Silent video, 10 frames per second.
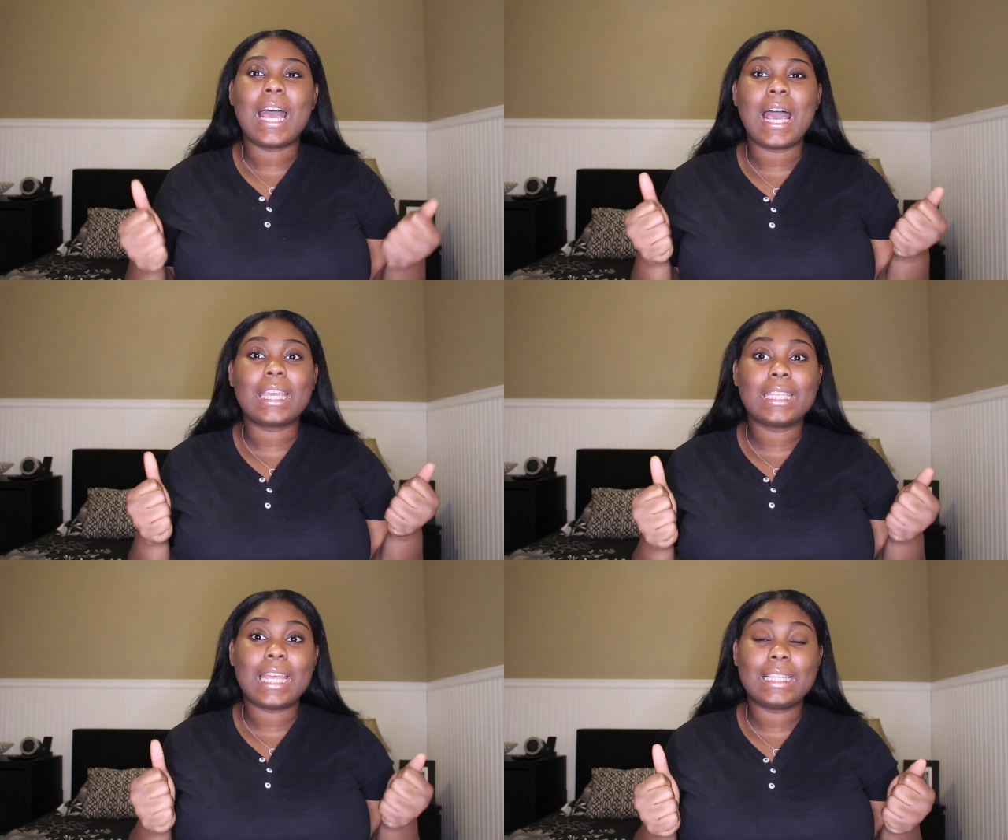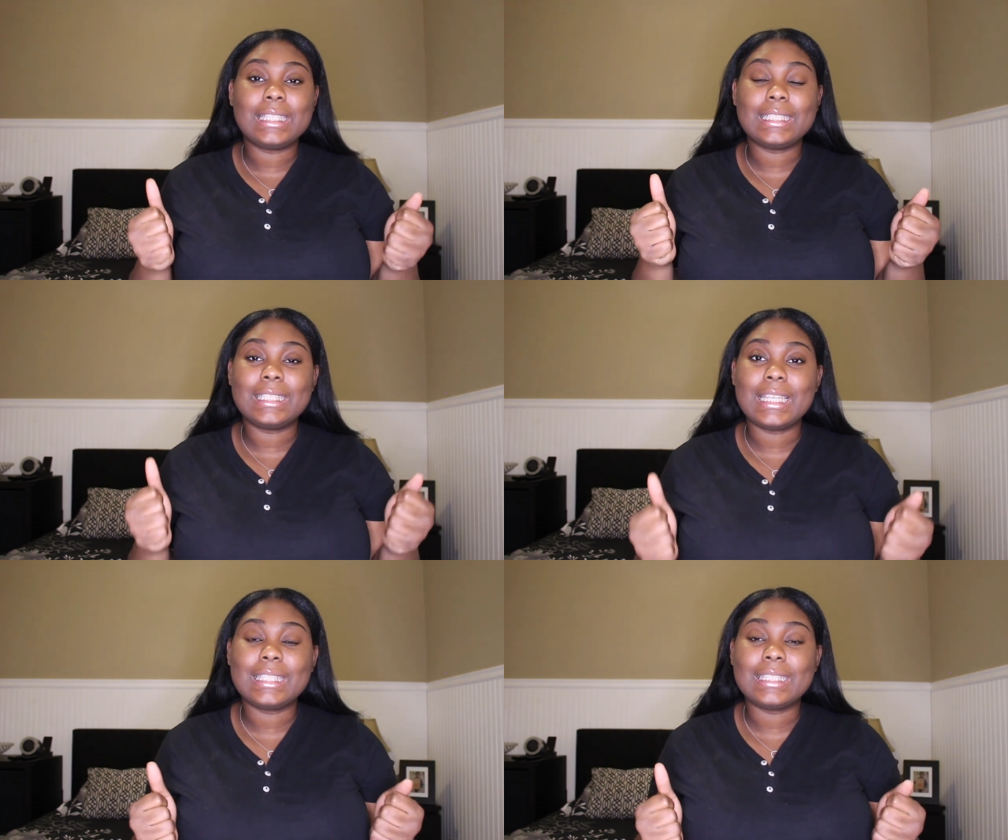I can at least
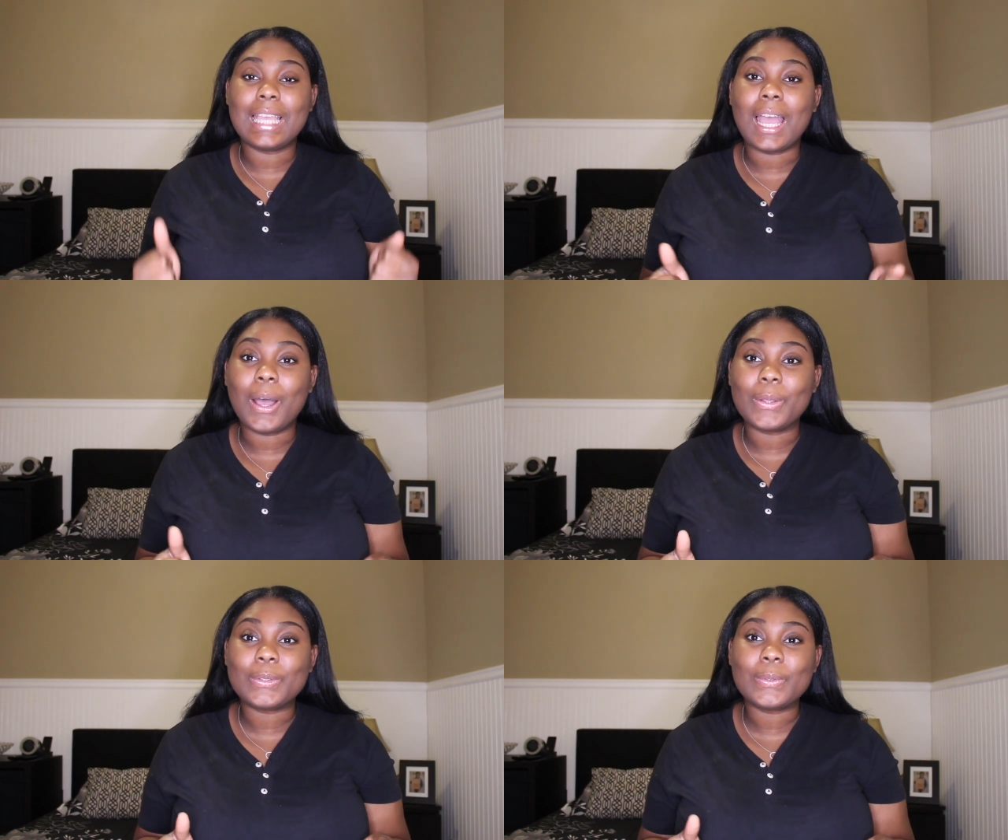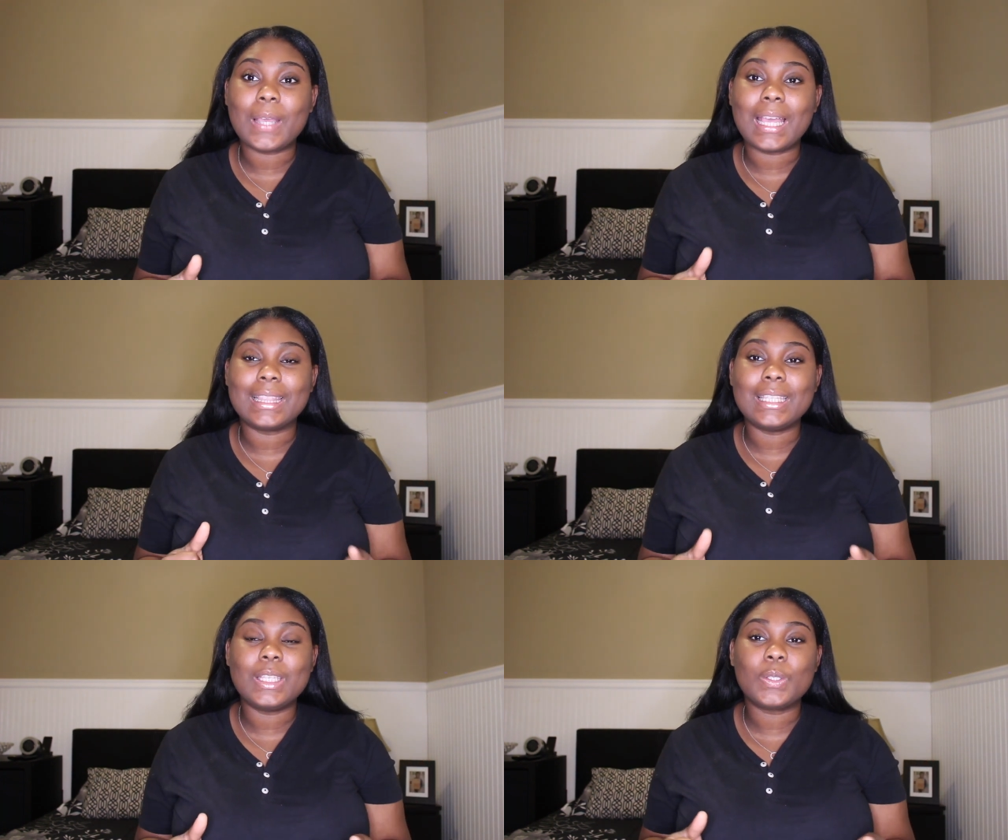get down to
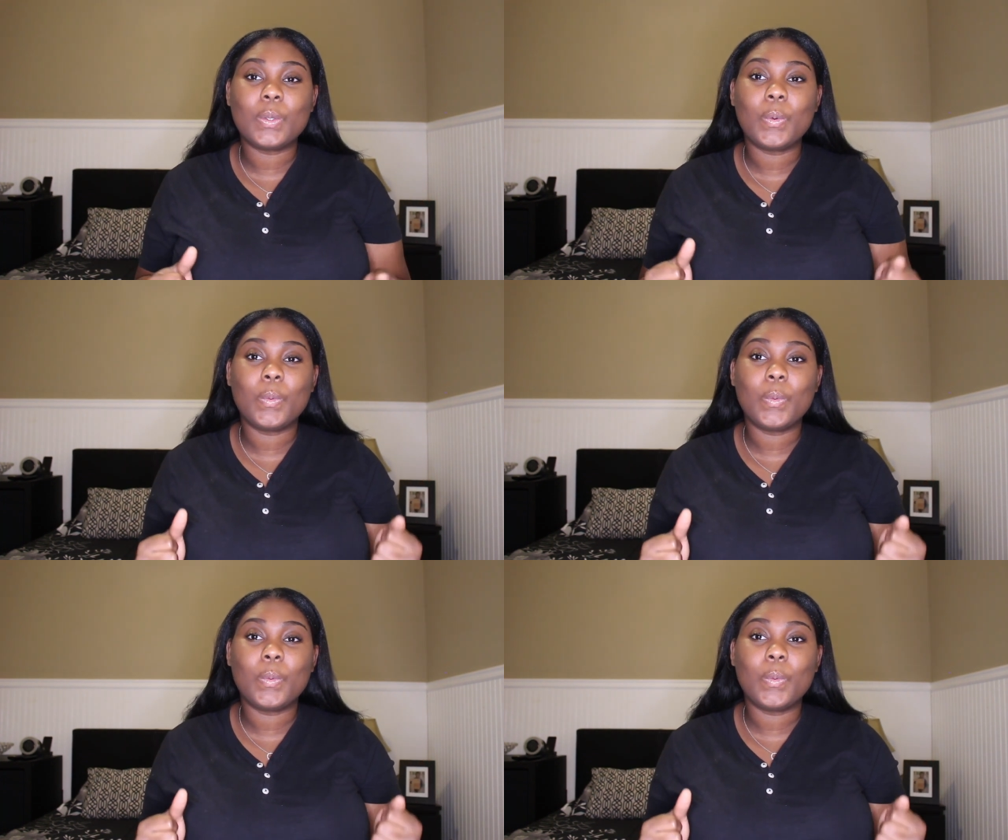at least